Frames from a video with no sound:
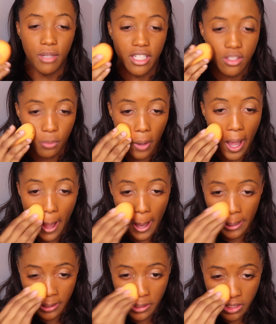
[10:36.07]
but it's wet
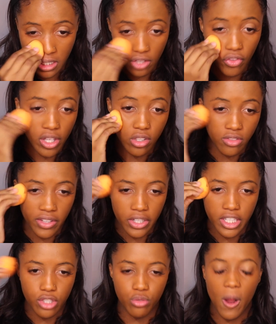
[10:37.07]
and it just feels
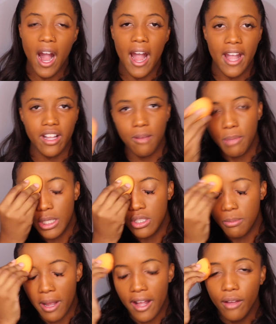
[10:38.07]
very dry compared
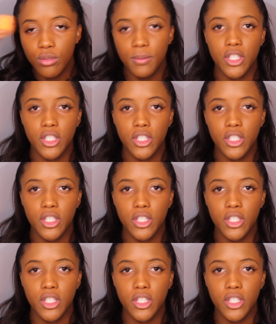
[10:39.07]
to my e.l.f.